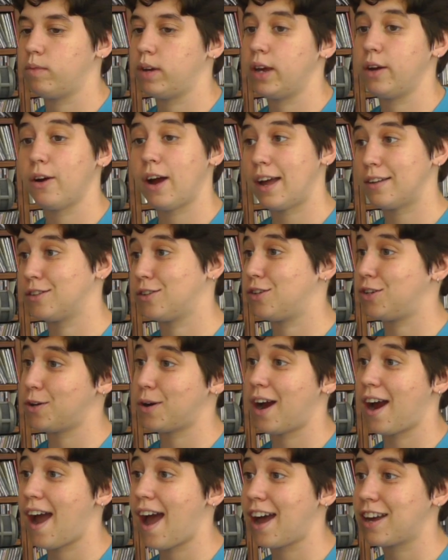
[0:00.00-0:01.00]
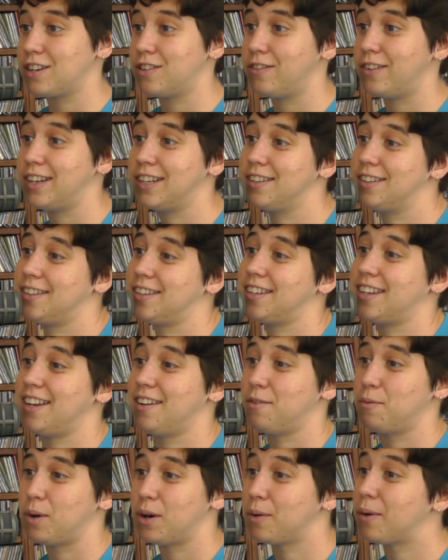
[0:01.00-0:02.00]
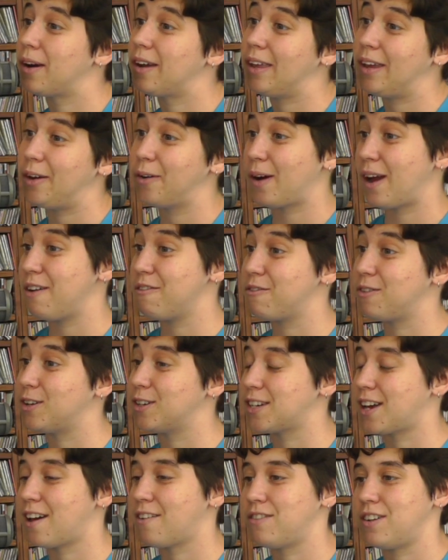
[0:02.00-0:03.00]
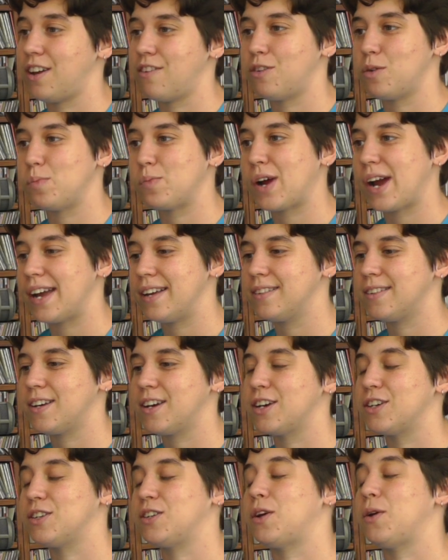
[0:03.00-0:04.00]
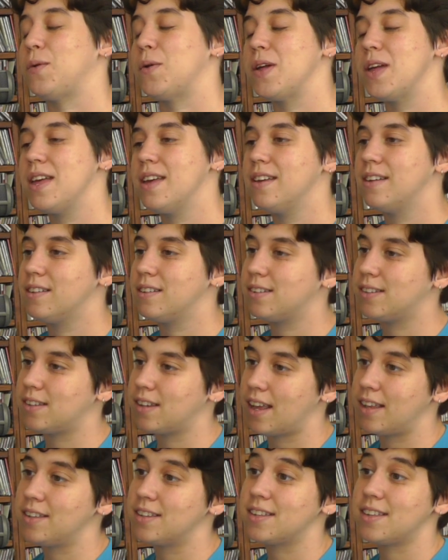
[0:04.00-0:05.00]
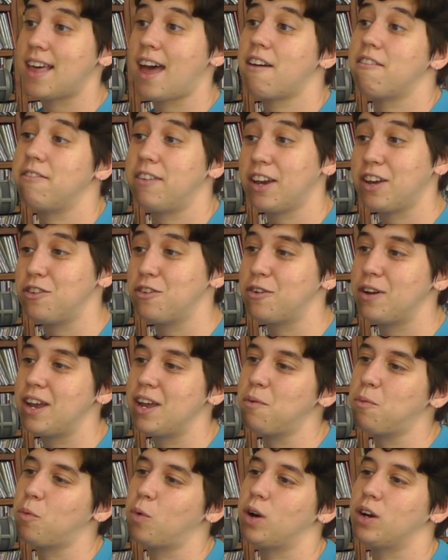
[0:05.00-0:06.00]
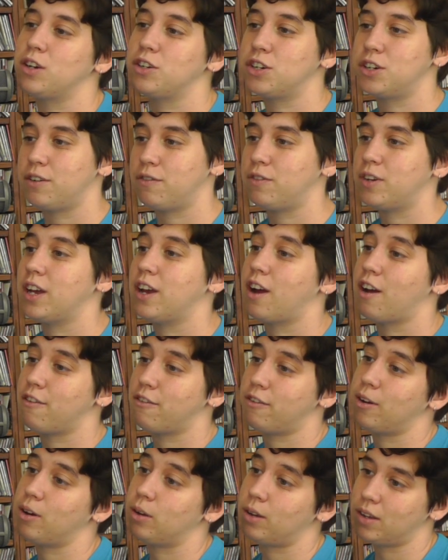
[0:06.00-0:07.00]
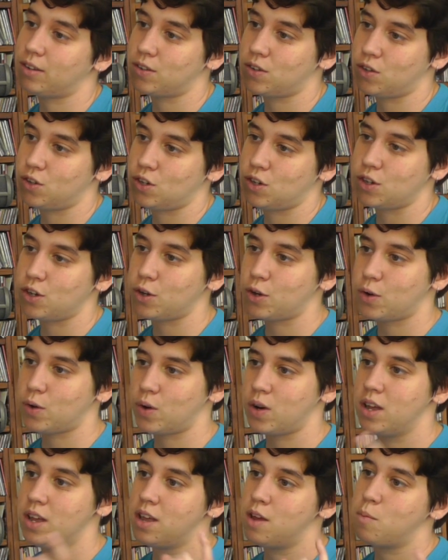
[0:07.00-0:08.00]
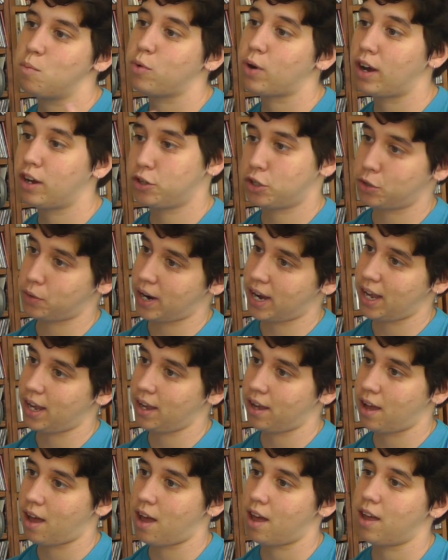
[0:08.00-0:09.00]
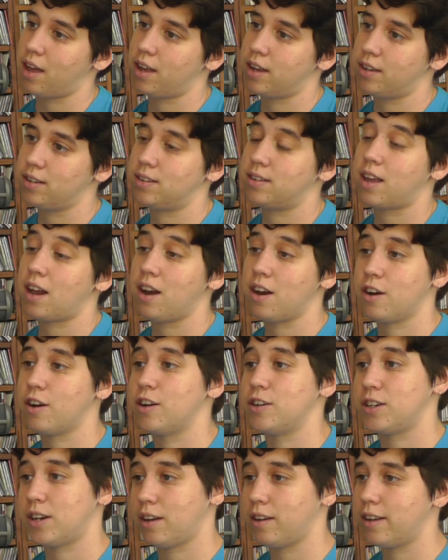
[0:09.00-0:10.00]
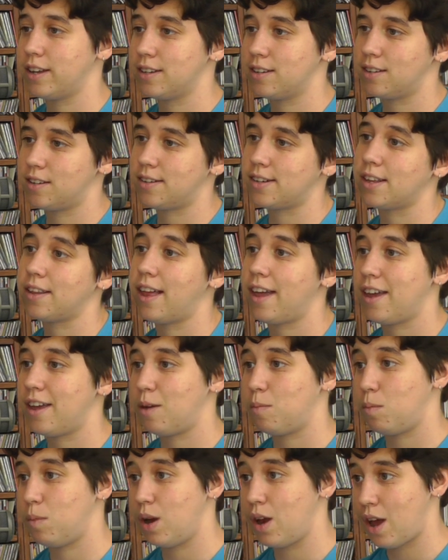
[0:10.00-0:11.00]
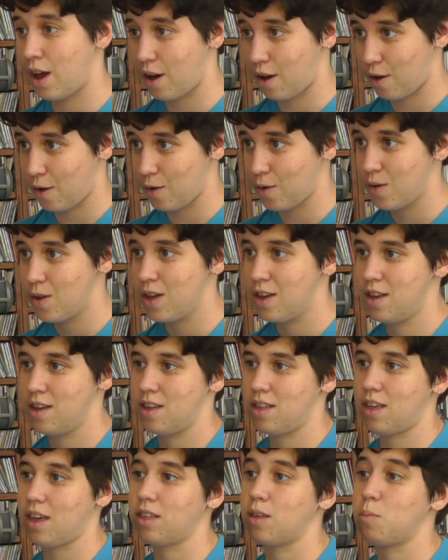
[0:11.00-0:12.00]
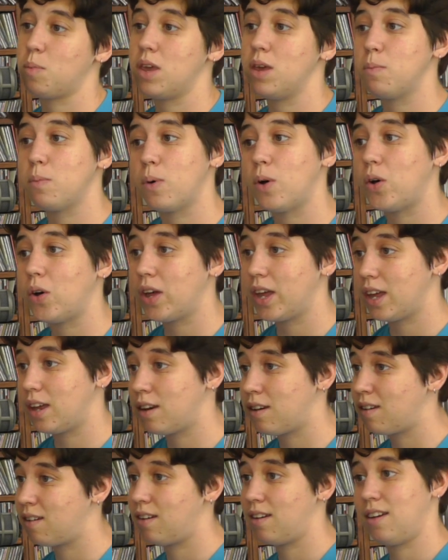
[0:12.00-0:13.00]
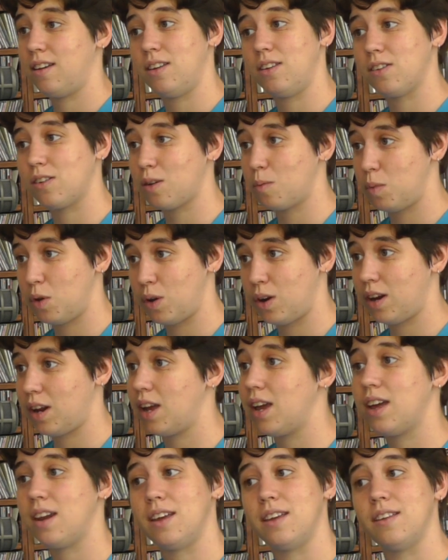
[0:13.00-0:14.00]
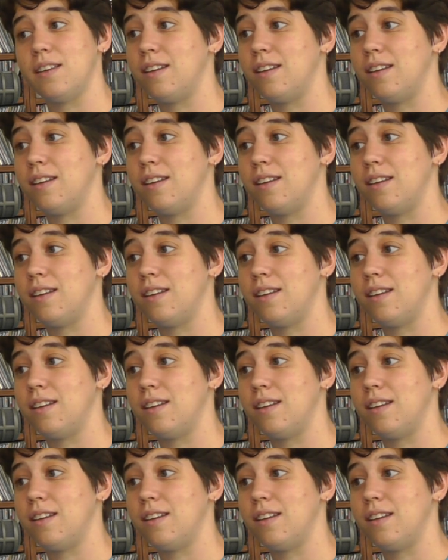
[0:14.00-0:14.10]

congrats to our activists, and we're really grateful to have David Price here. So since that victory, we're shifting our focus to pressuring Senator Tillis to let him know that the people in his community and in